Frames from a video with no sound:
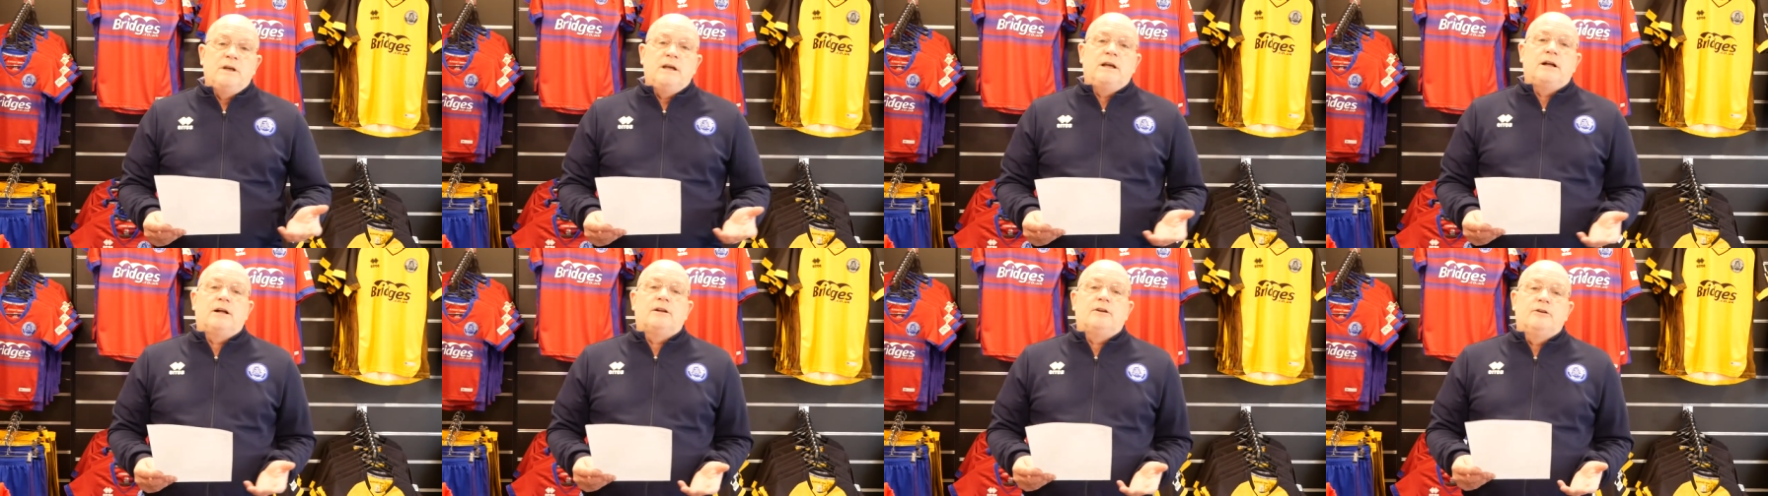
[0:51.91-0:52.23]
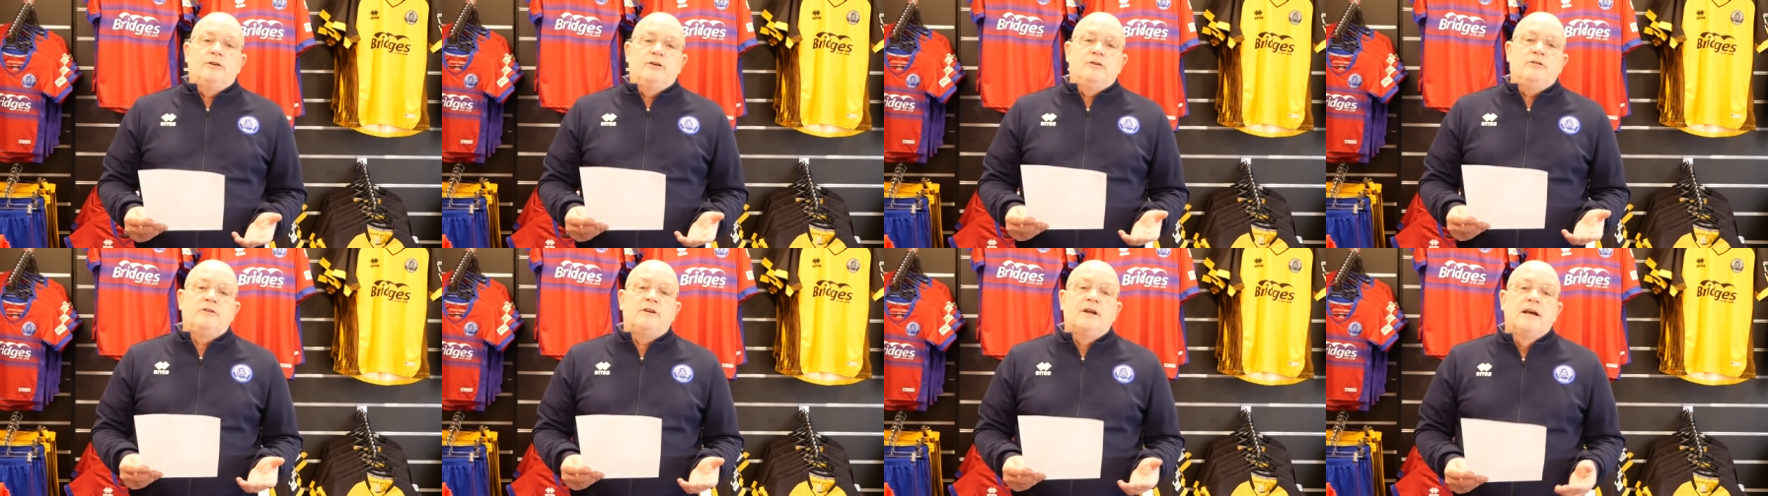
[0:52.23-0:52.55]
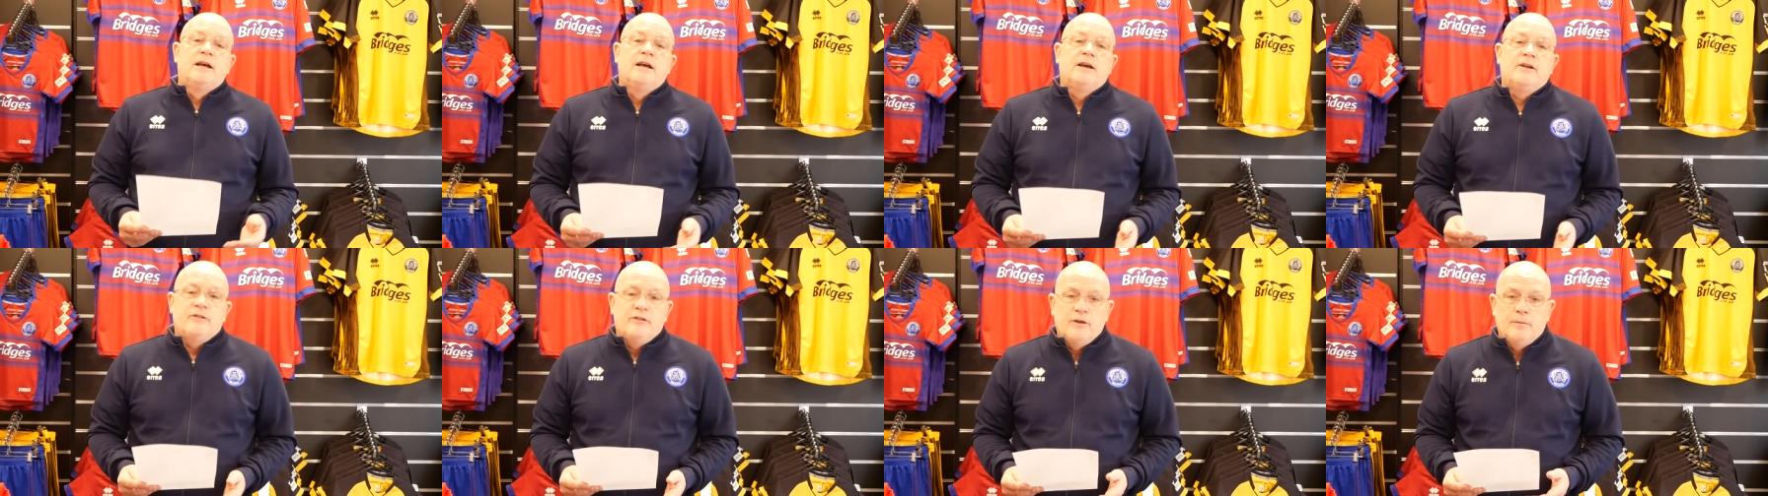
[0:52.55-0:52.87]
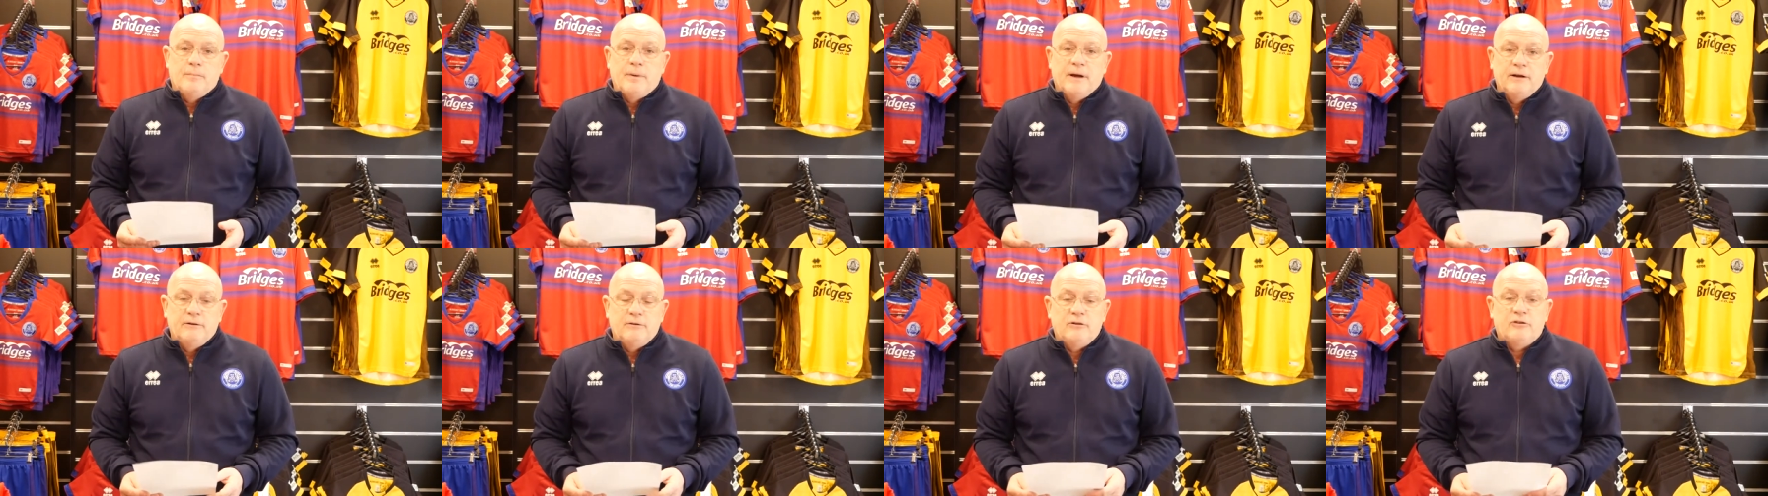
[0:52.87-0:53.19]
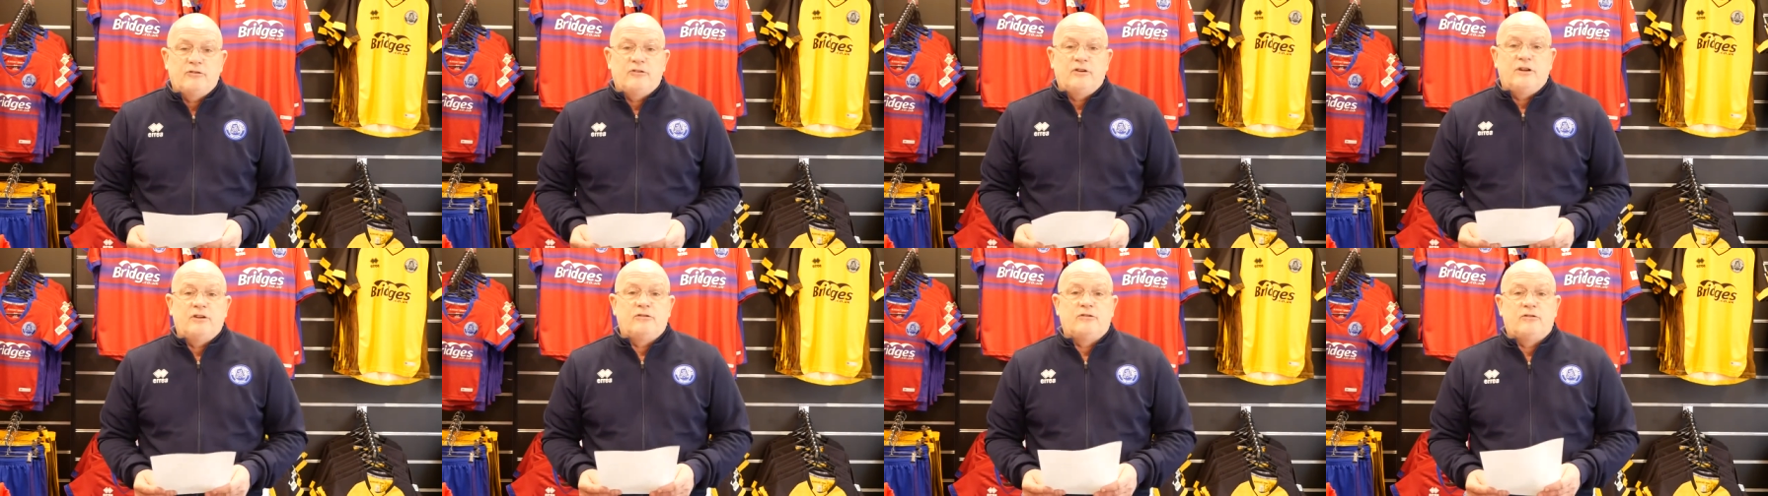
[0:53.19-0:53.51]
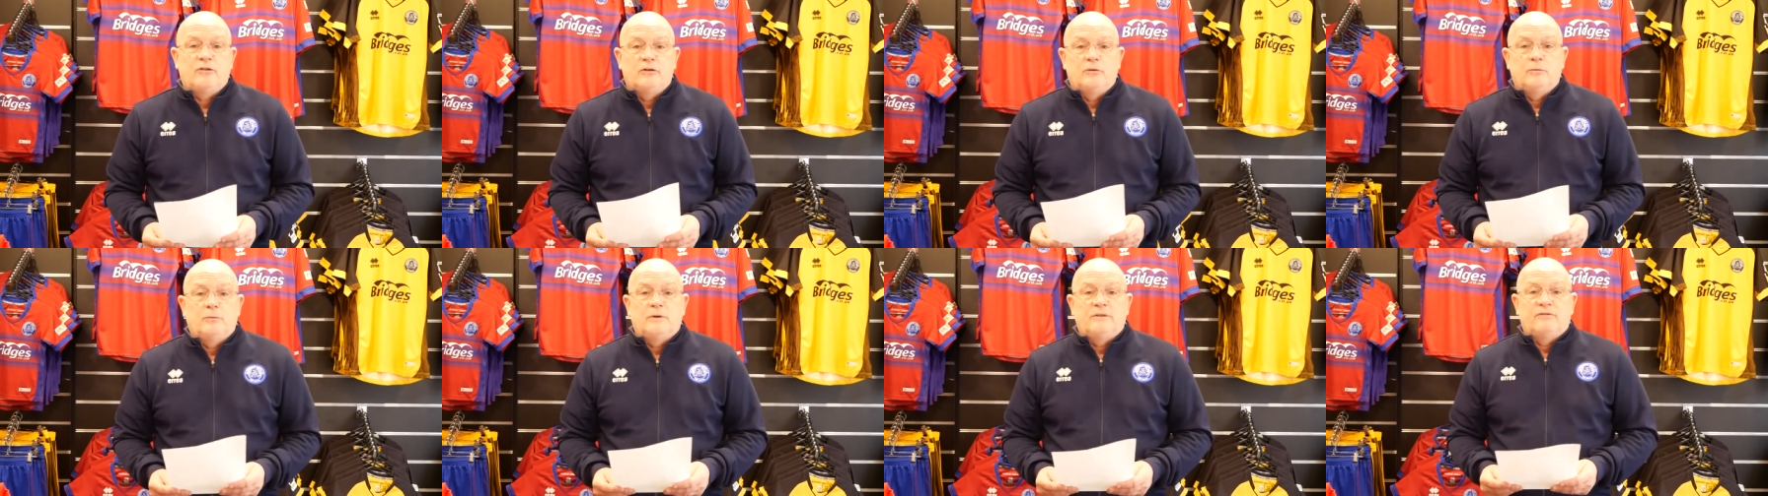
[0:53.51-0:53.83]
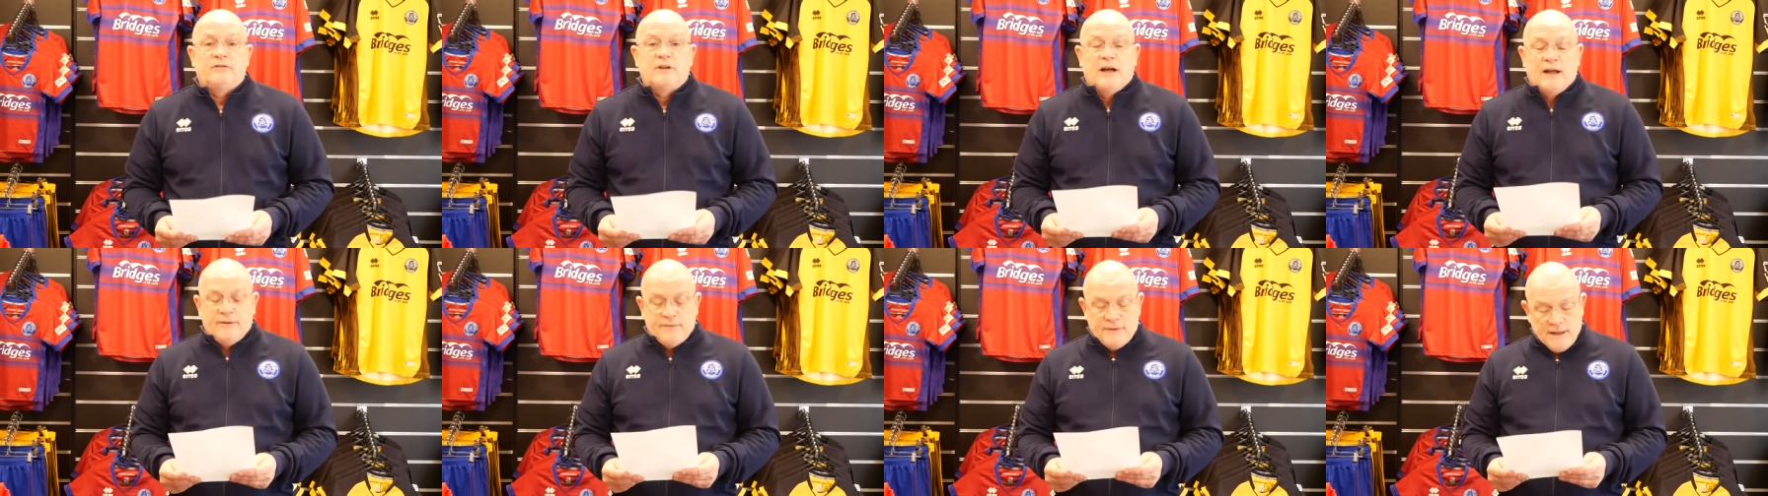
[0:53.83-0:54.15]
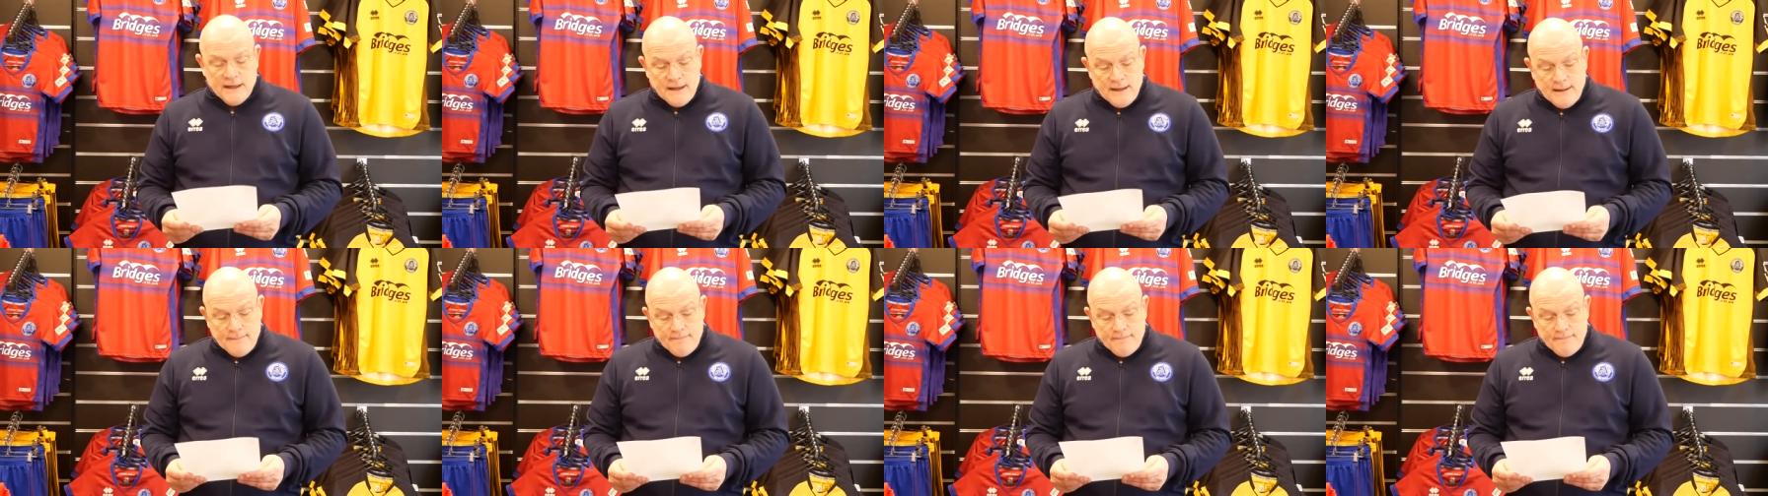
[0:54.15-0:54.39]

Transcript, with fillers: include the bonuses that we've done.